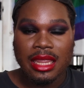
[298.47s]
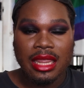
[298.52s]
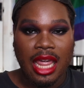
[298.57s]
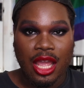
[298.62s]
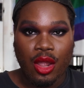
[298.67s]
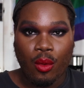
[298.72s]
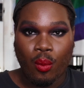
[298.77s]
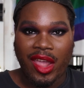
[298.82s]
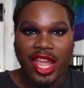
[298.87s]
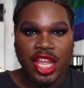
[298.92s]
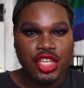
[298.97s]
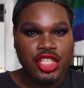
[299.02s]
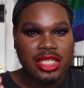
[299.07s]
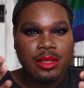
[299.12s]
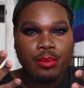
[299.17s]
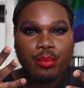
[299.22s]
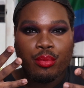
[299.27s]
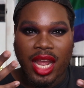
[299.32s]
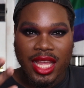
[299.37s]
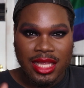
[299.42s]
lightweight, and
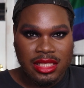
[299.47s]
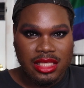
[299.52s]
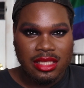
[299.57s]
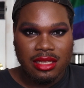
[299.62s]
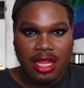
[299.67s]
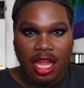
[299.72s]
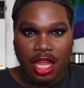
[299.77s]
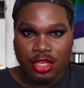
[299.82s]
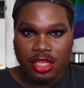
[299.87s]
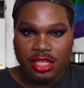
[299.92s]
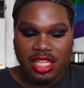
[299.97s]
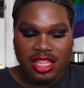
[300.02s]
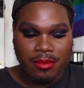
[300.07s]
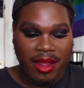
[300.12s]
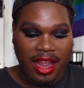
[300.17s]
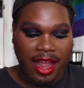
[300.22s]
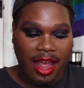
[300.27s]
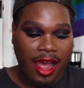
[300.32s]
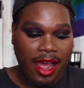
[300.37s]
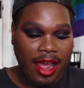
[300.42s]
just brightens underneath
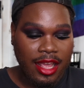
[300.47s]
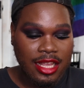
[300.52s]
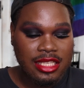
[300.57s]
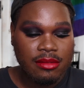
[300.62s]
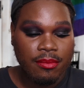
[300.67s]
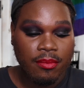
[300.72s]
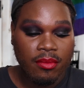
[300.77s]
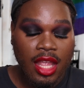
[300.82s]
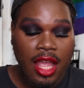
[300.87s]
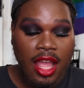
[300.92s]
my eyes.